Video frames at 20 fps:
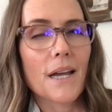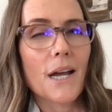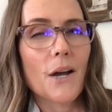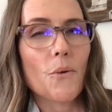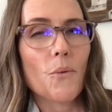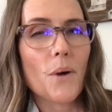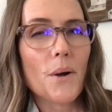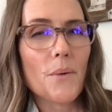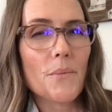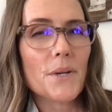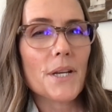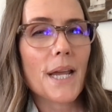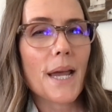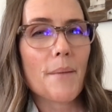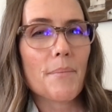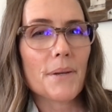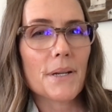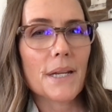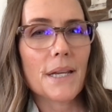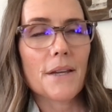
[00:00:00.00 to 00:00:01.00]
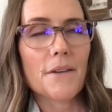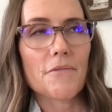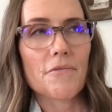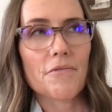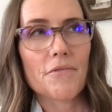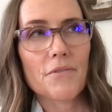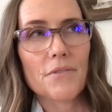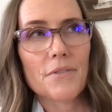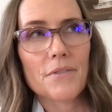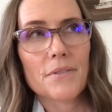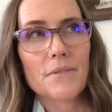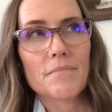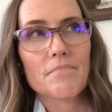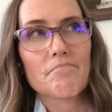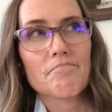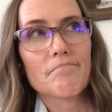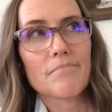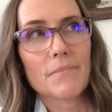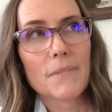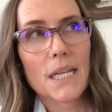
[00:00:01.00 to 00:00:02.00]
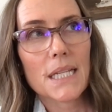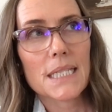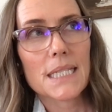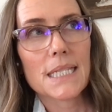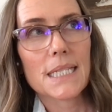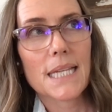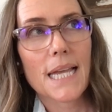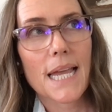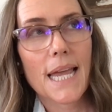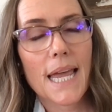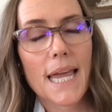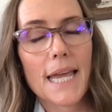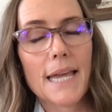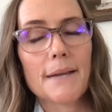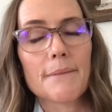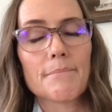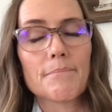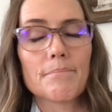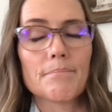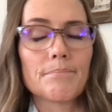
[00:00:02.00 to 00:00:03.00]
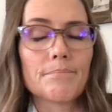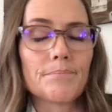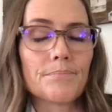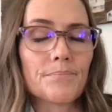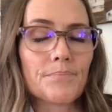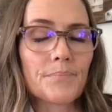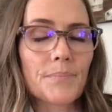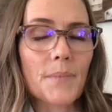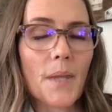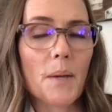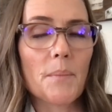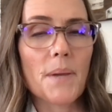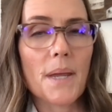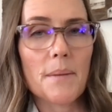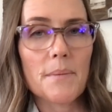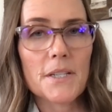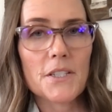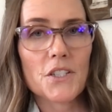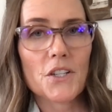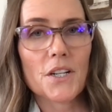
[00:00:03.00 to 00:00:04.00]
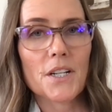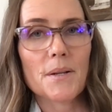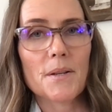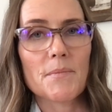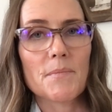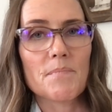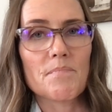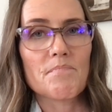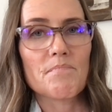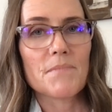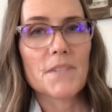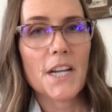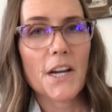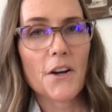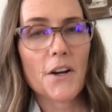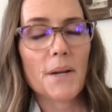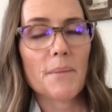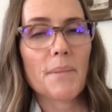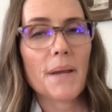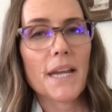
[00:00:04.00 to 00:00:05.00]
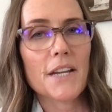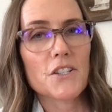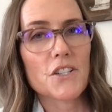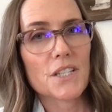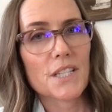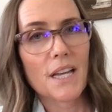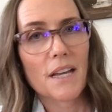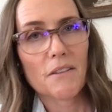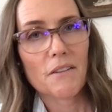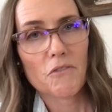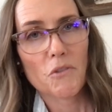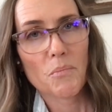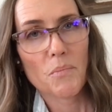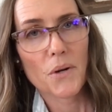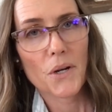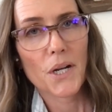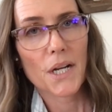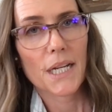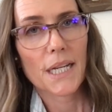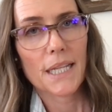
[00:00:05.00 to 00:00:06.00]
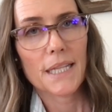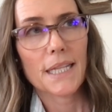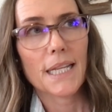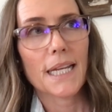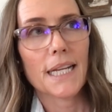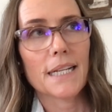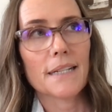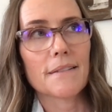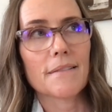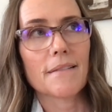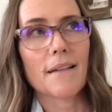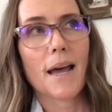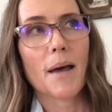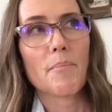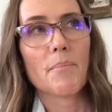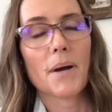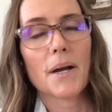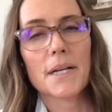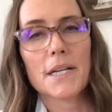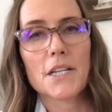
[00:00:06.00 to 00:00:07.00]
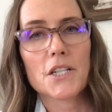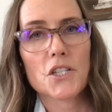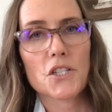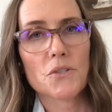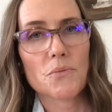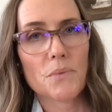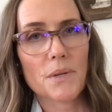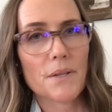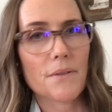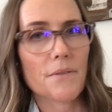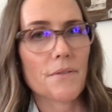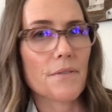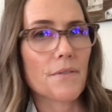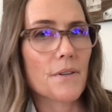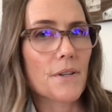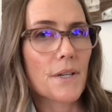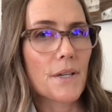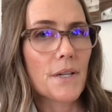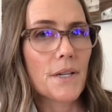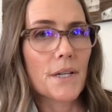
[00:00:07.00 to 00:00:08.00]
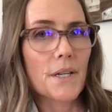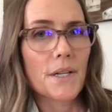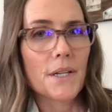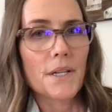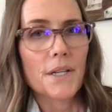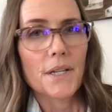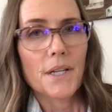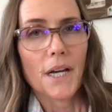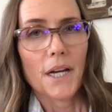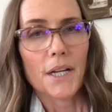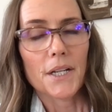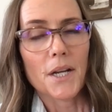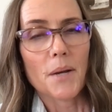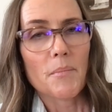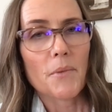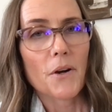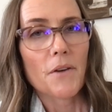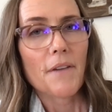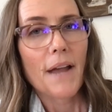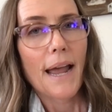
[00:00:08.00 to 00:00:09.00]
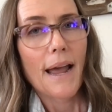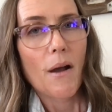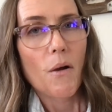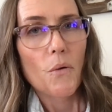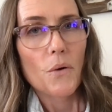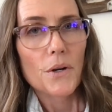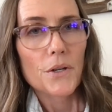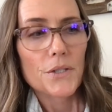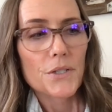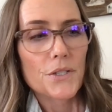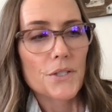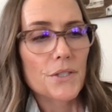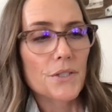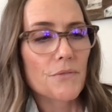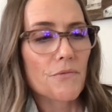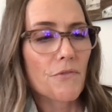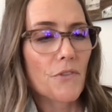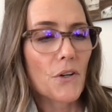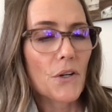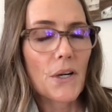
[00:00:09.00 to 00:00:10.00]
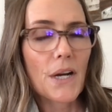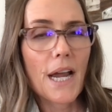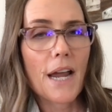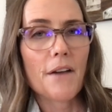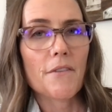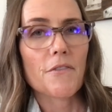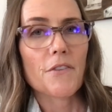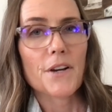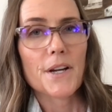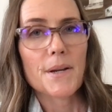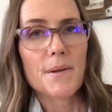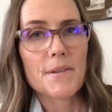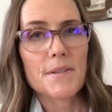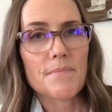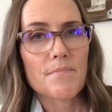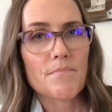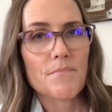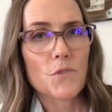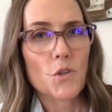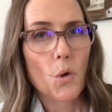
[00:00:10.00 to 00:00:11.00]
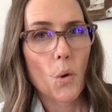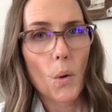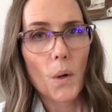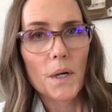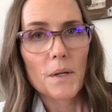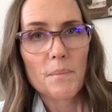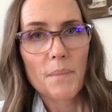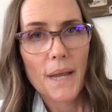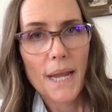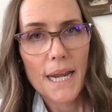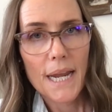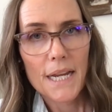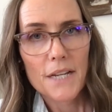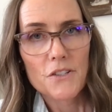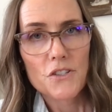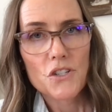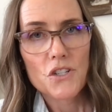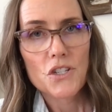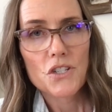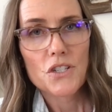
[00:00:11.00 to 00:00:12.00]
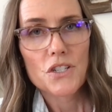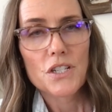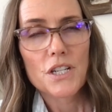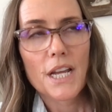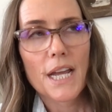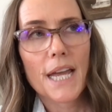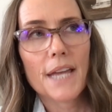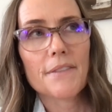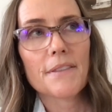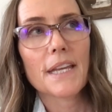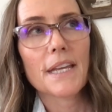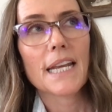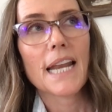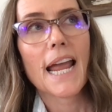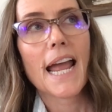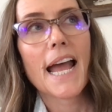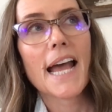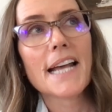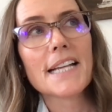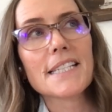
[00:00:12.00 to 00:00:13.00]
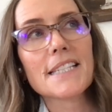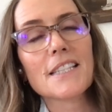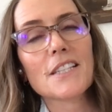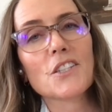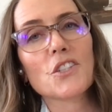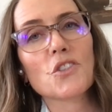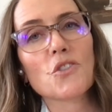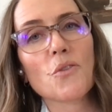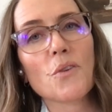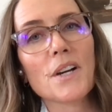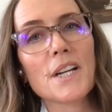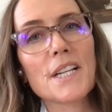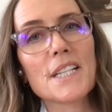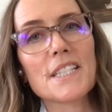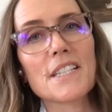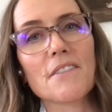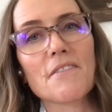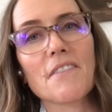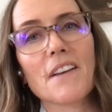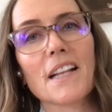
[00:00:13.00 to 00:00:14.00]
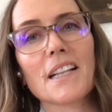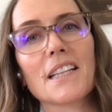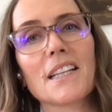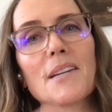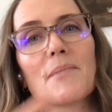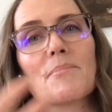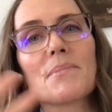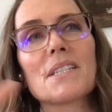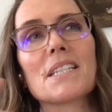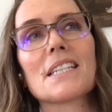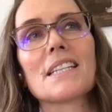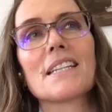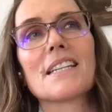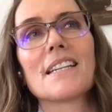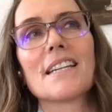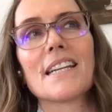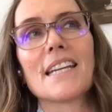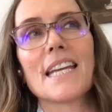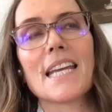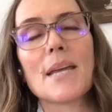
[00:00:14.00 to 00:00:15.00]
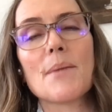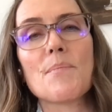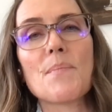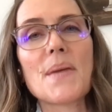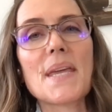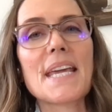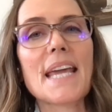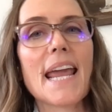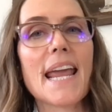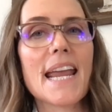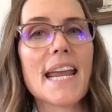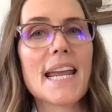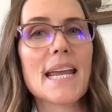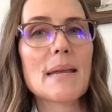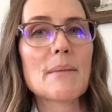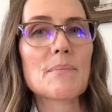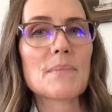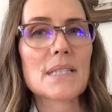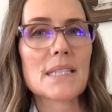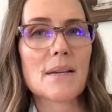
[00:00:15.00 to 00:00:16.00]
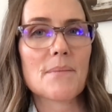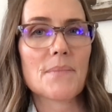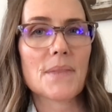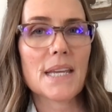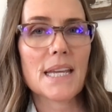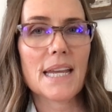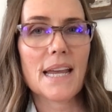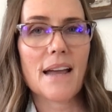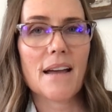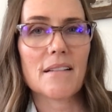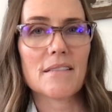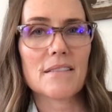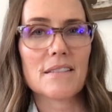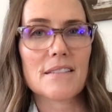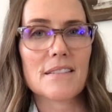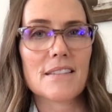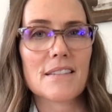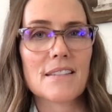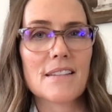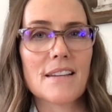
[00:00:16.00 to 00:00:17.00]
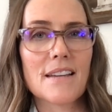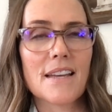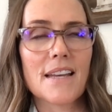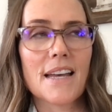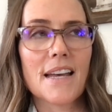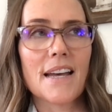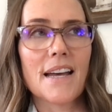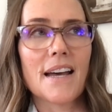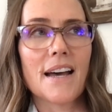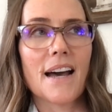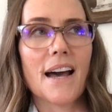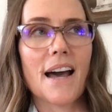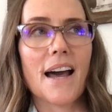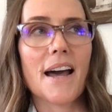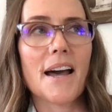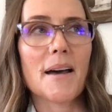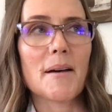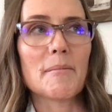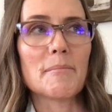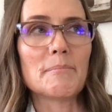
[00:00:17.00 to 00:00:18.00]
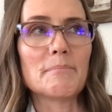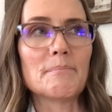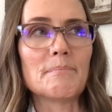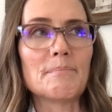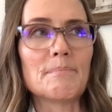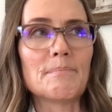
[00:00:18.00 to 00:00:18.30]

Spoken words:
What would happen if, let's say, a baby started tearing pages out of a book and then got punished with a number of hours for every torn page. And then as the story developed it became something else. Um,